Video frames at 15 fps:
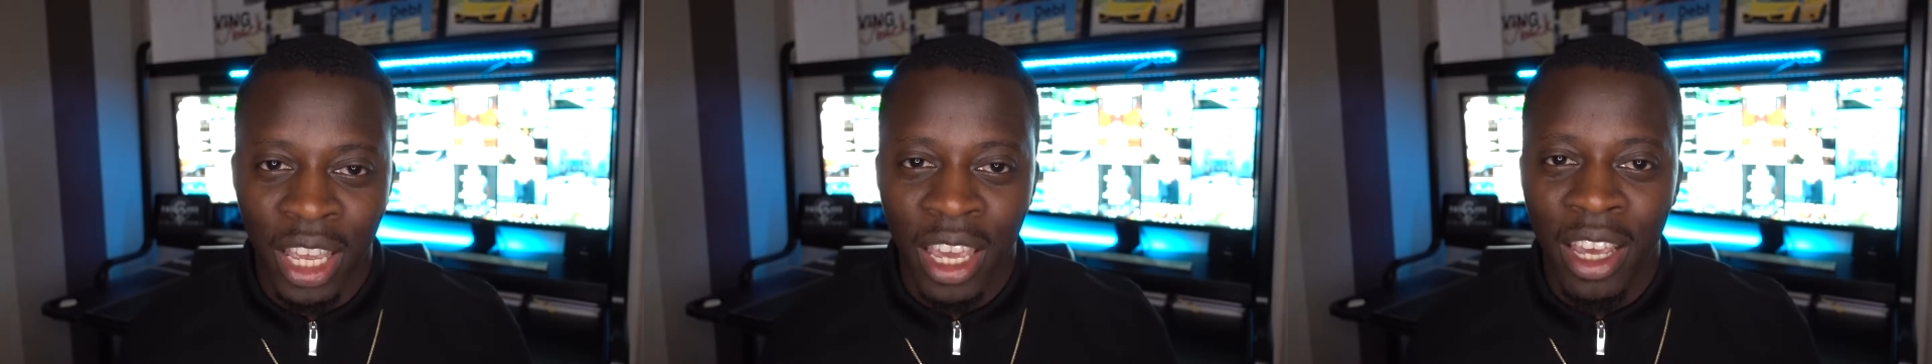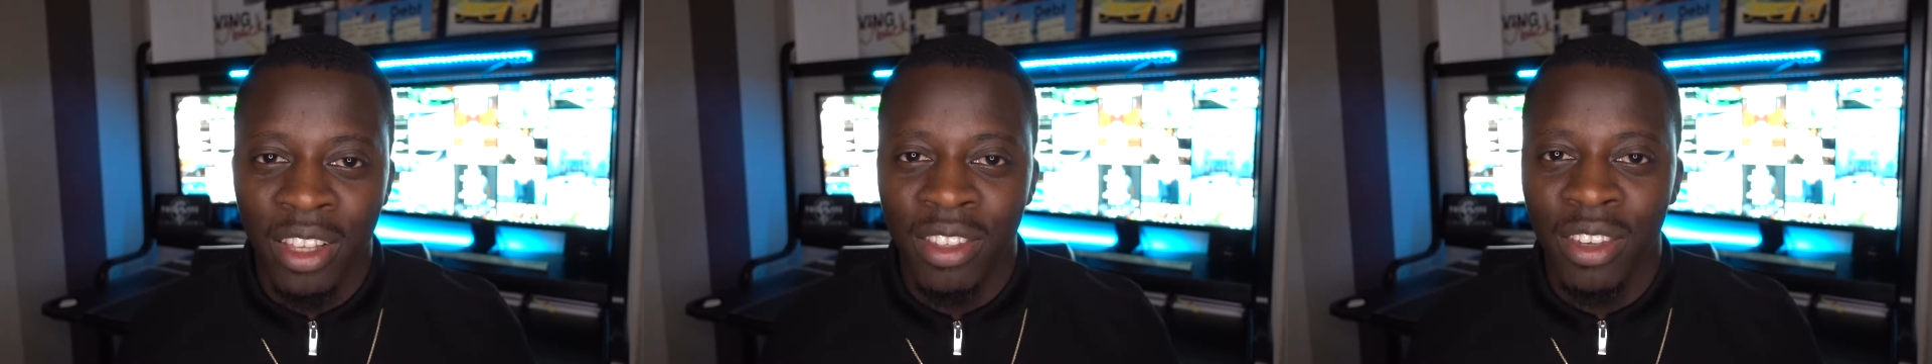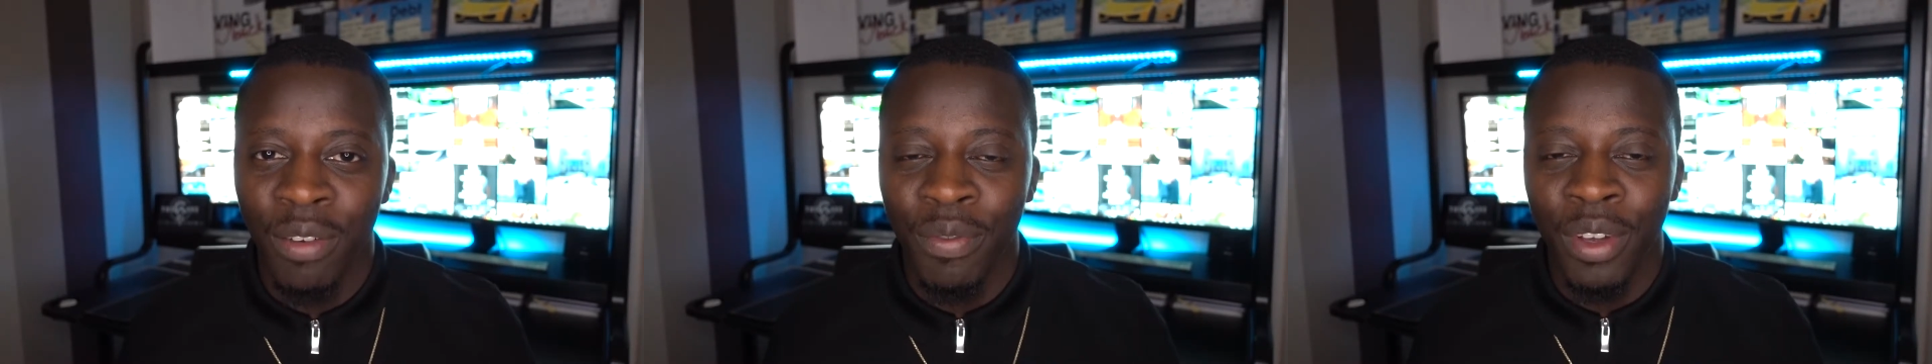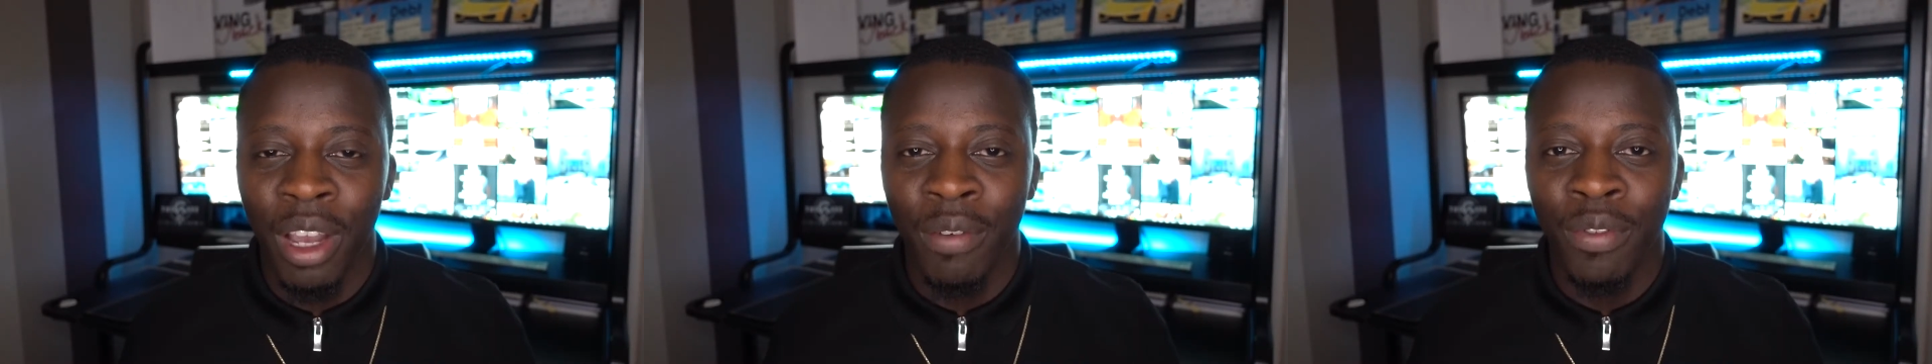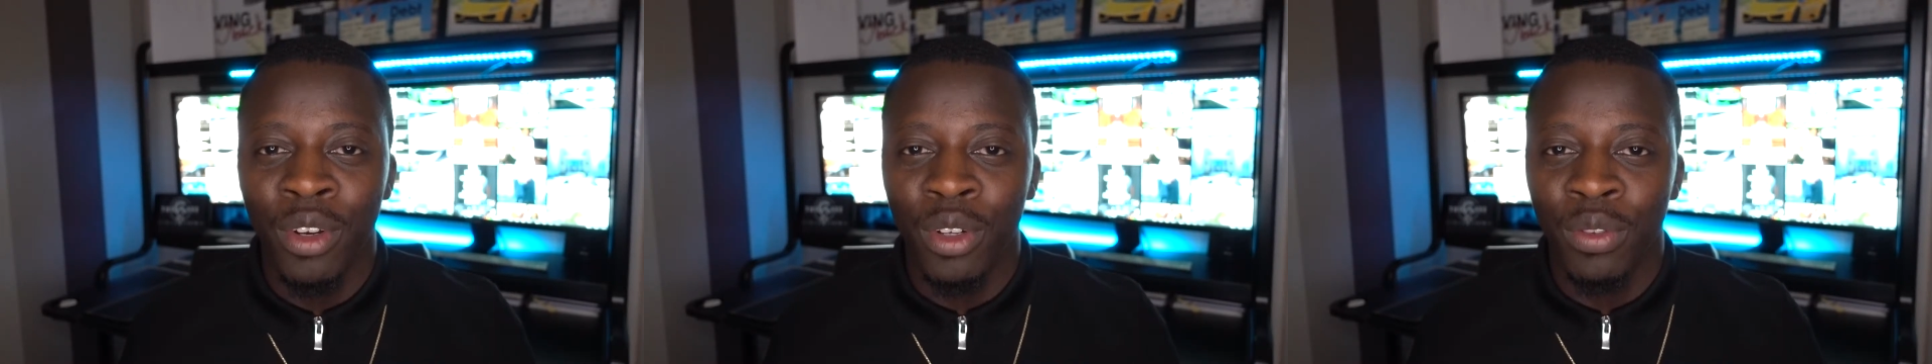It's something
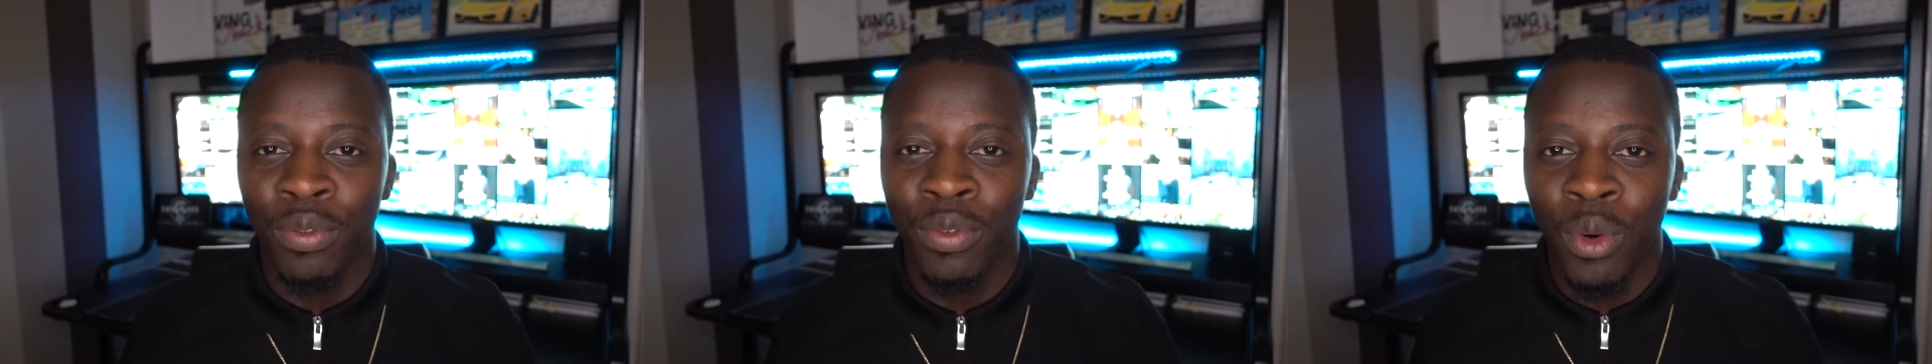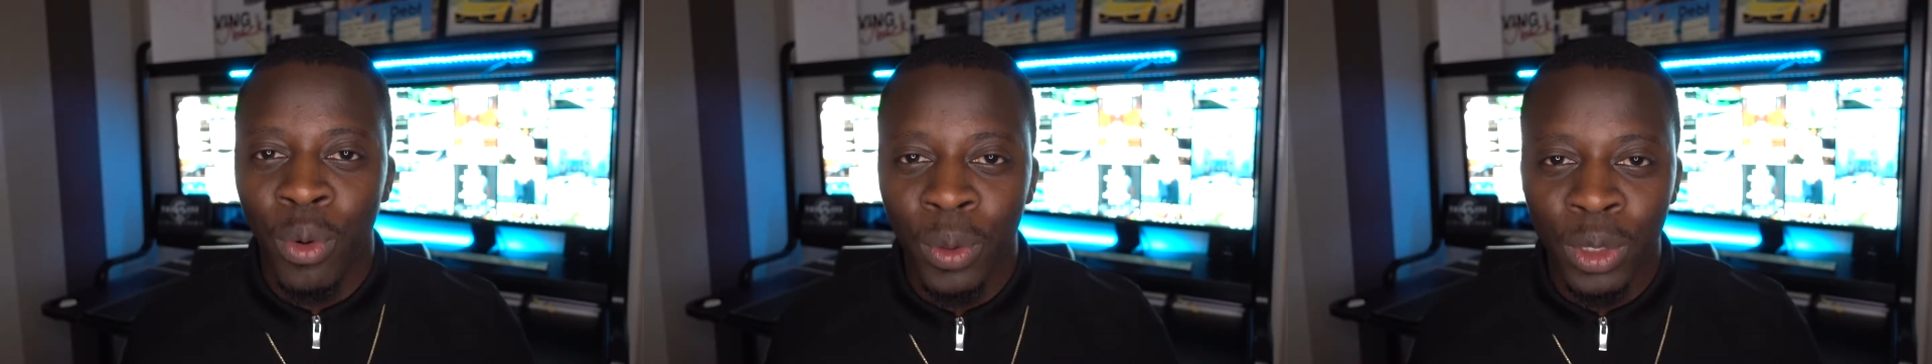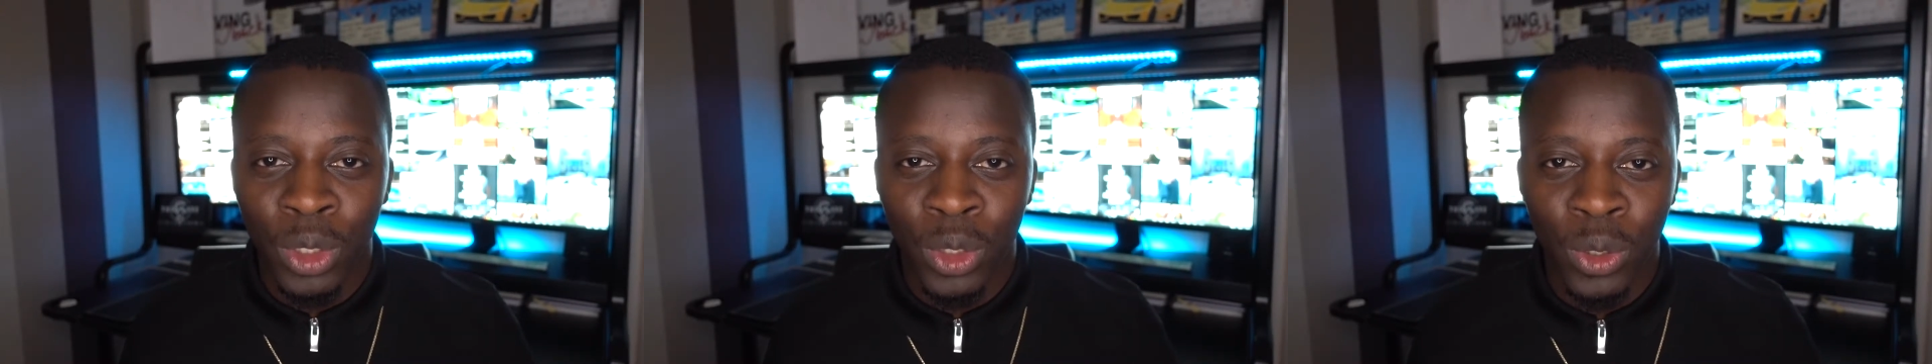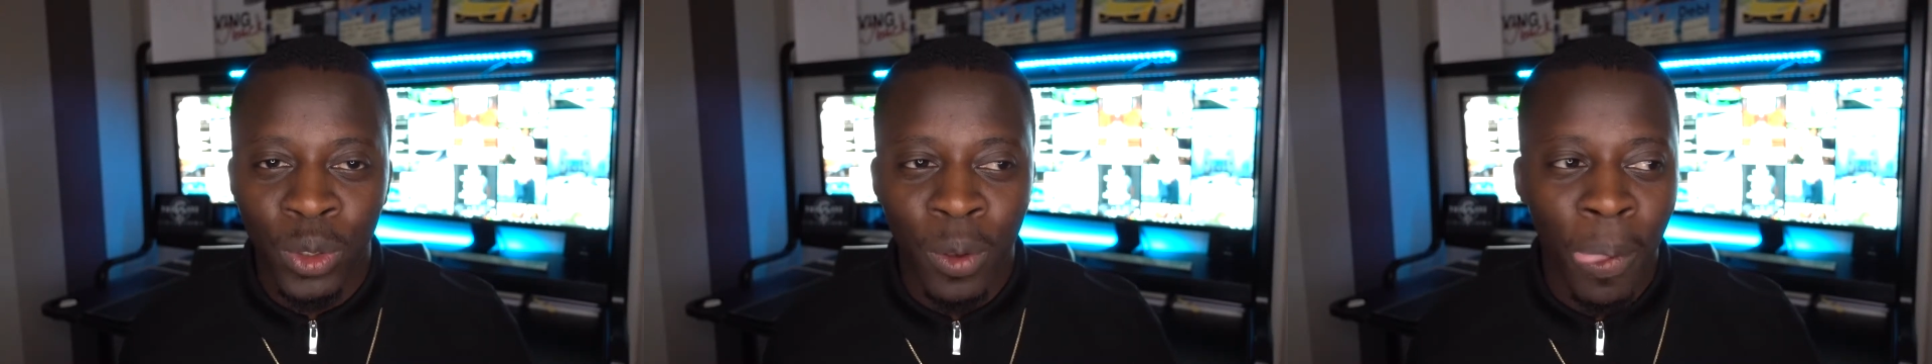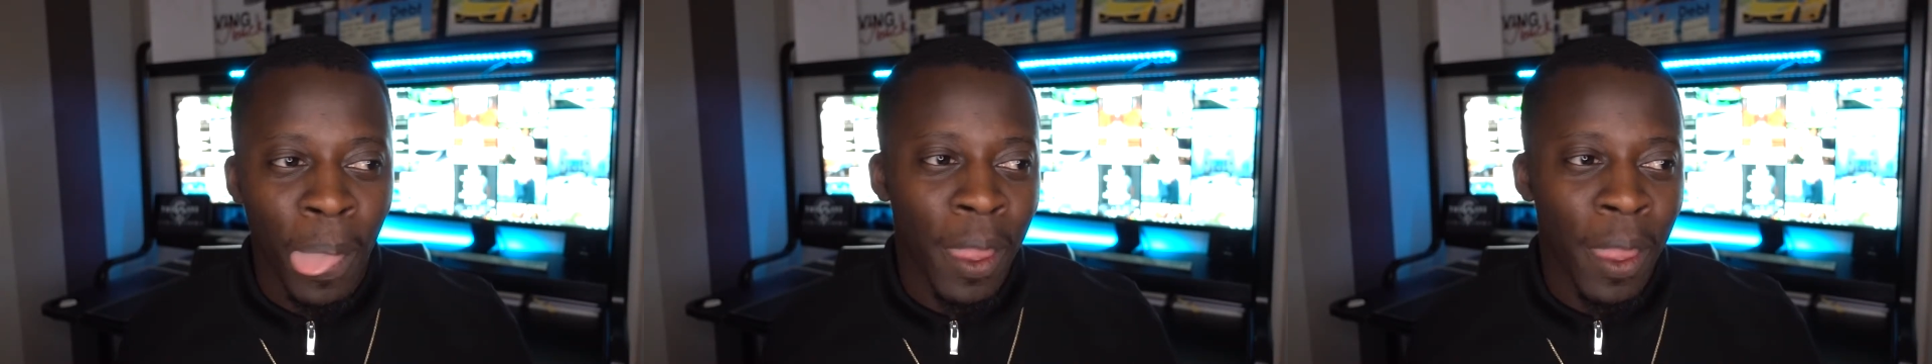I've looked forward to.